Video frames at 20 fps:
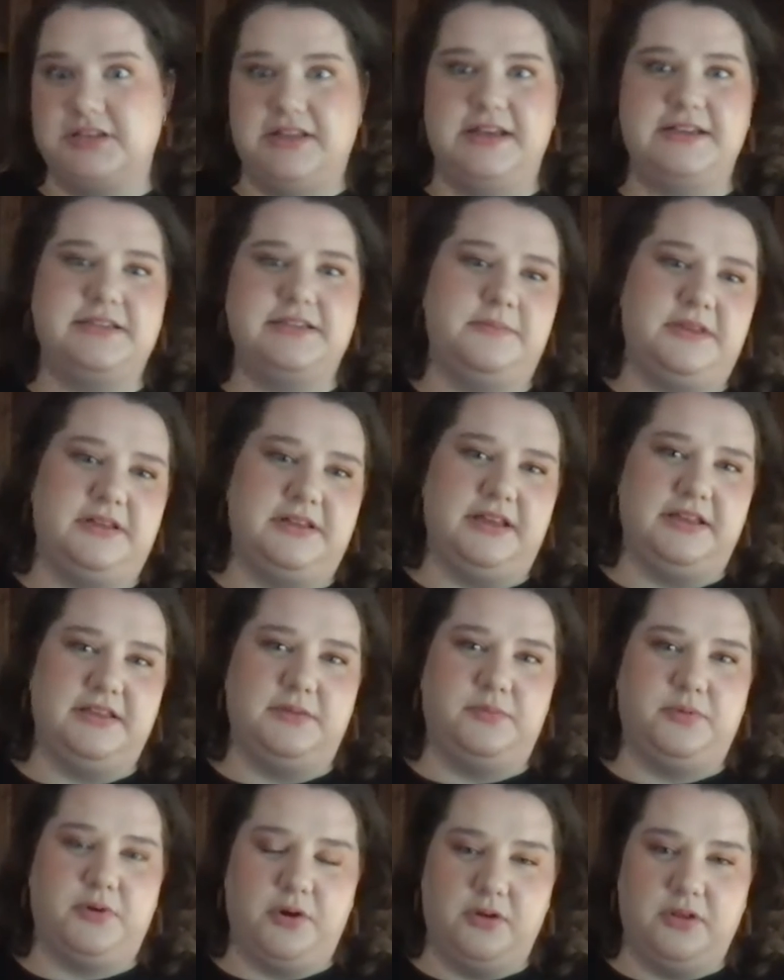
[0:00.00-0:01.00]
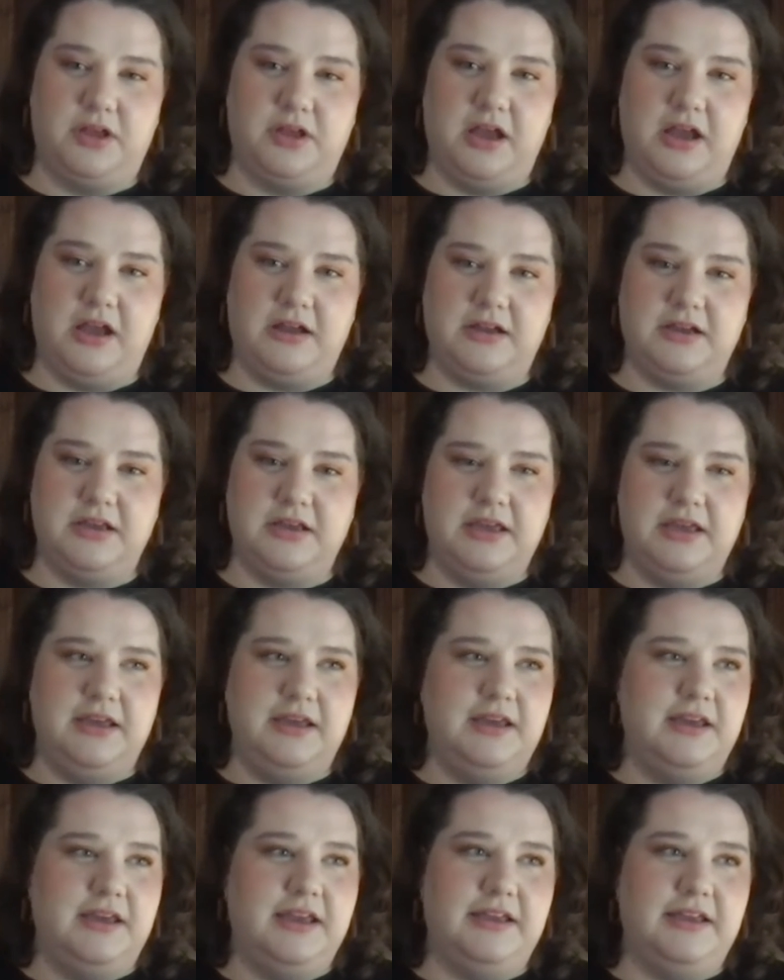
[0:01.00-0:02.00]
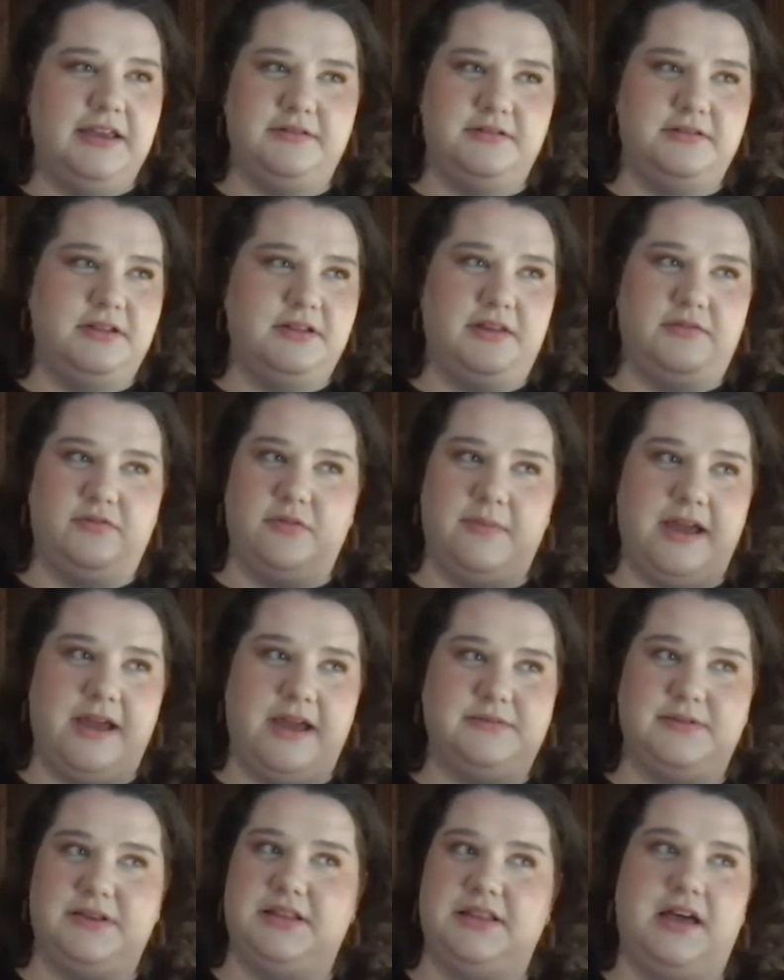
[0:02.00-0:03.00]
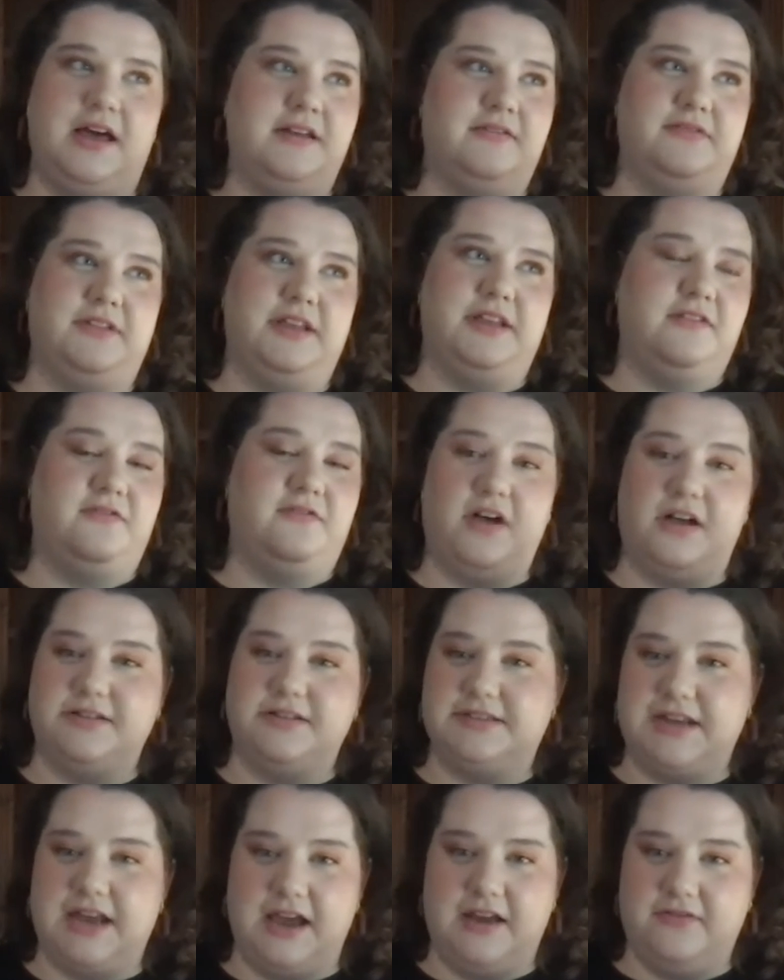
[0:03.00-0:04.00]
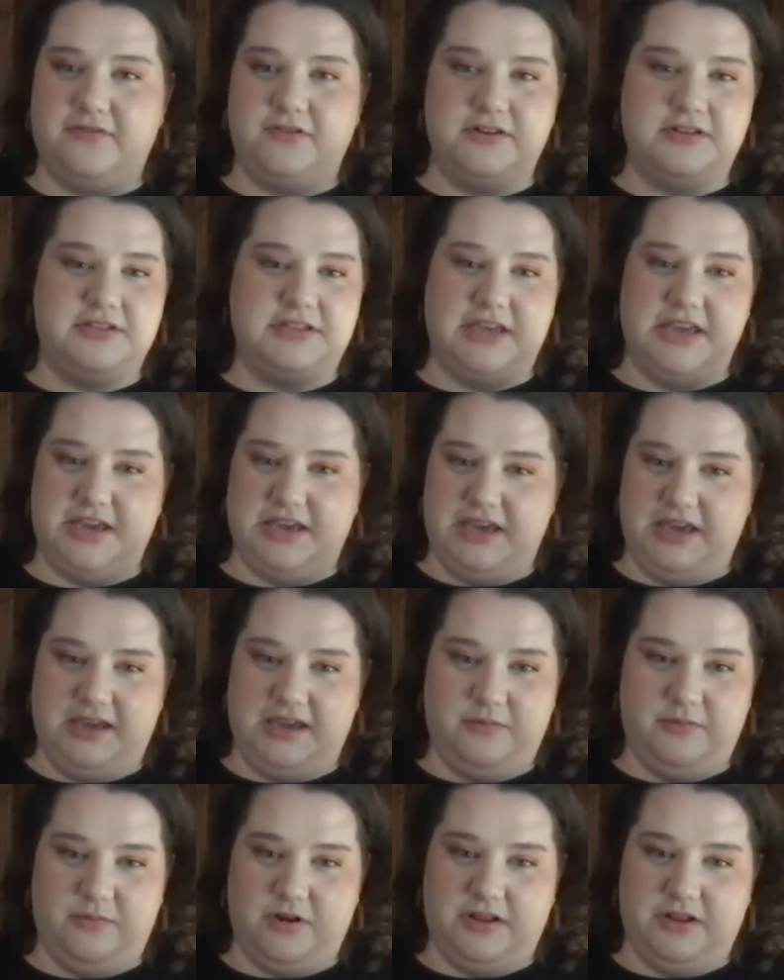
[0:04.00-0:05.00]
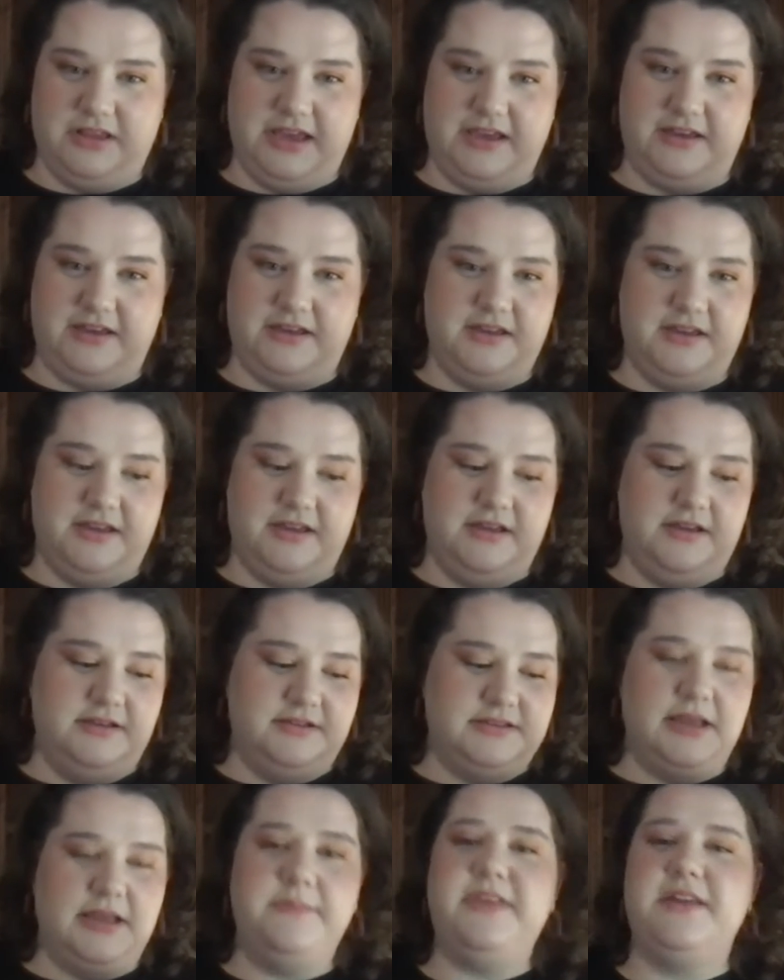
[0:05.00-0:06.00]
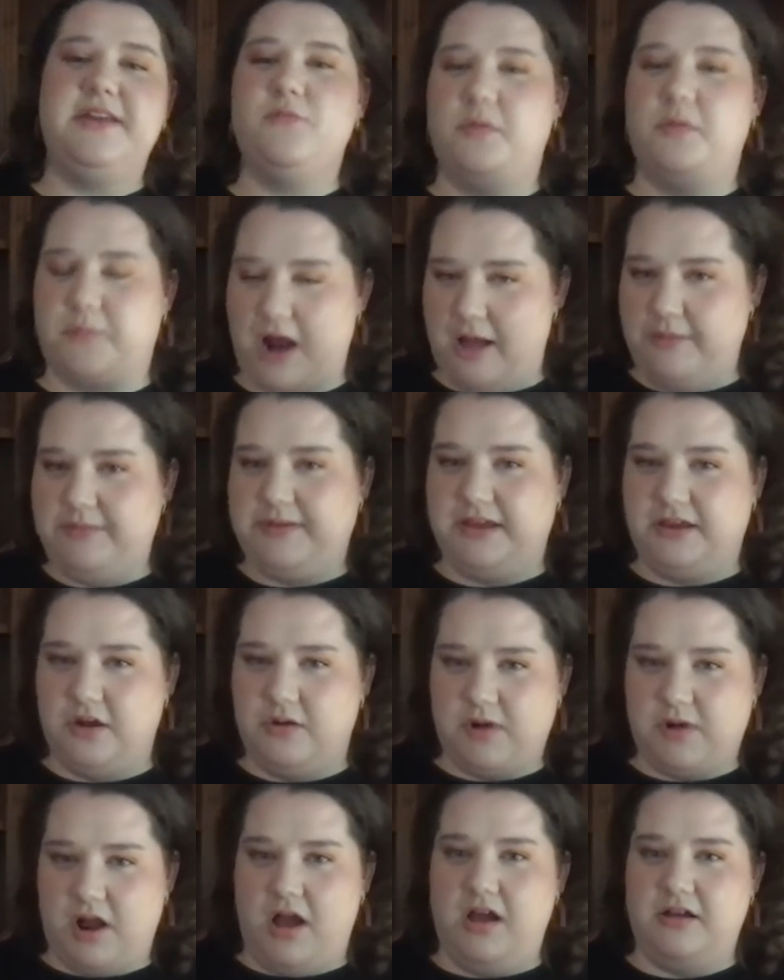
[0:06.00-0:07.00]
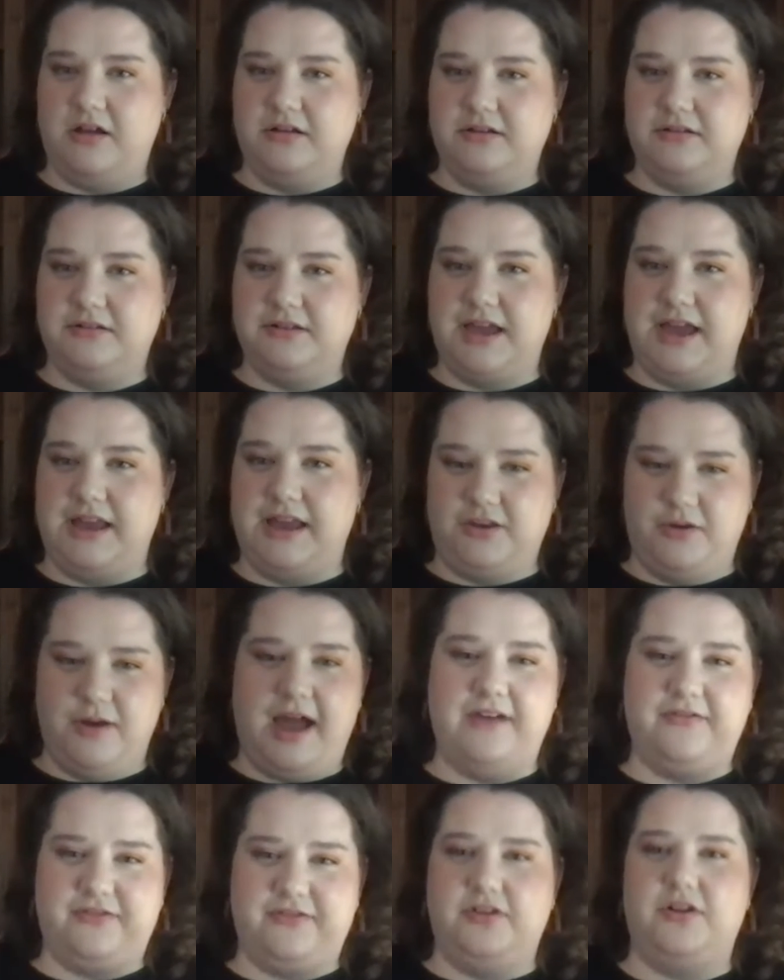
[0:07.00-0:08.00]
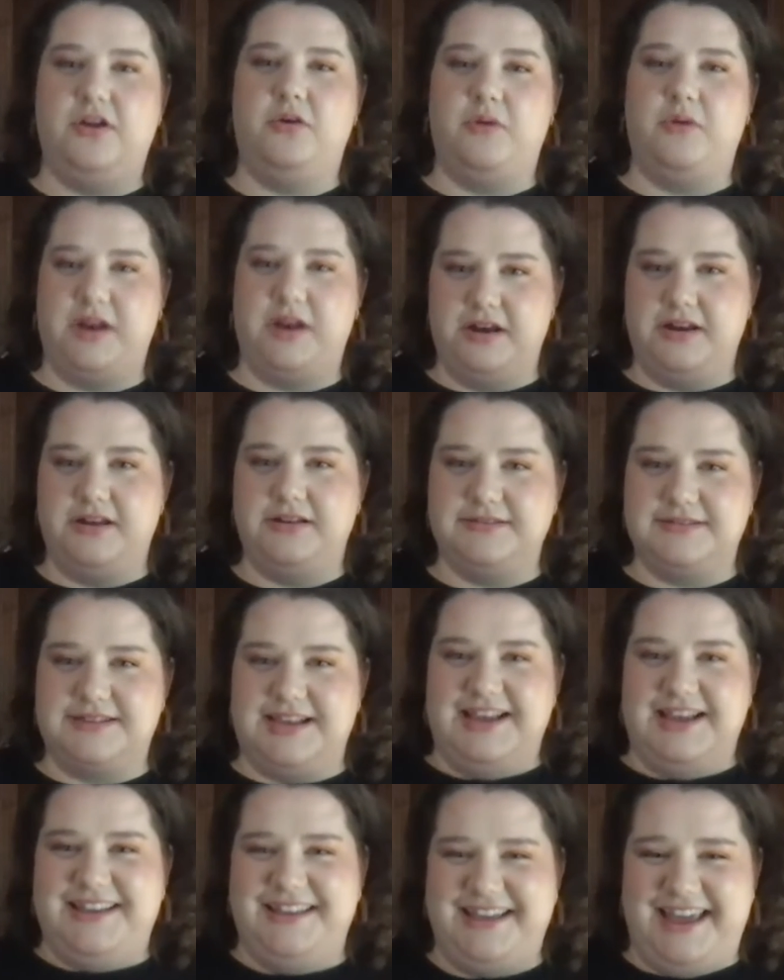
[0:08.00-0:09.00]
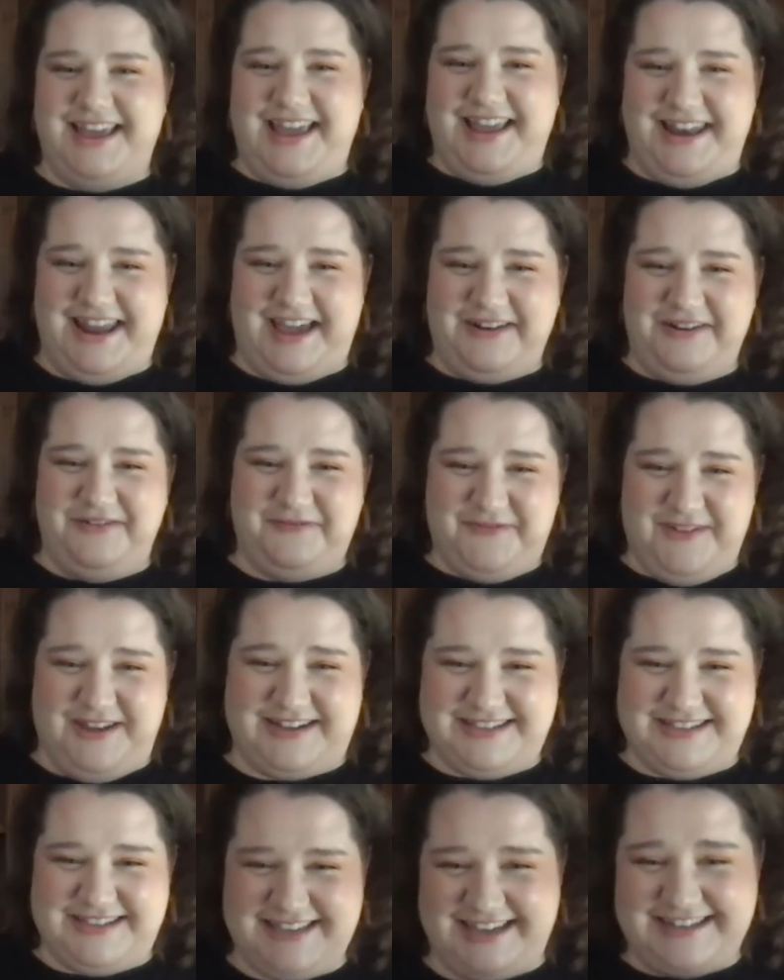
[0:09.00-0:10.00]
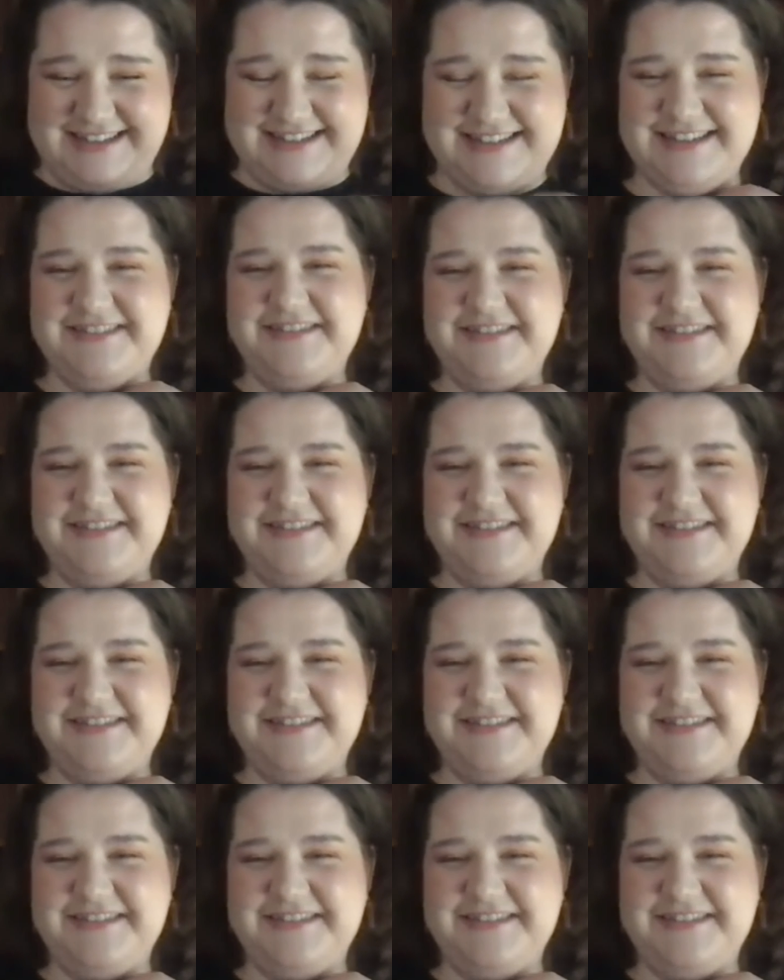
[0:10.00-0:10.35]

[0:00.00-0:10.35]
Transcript: like something like the prologue. It reminds me a lot of like Falstaff or Skiki, where like something will probably go wrong and you have to know what it is and how to fix it.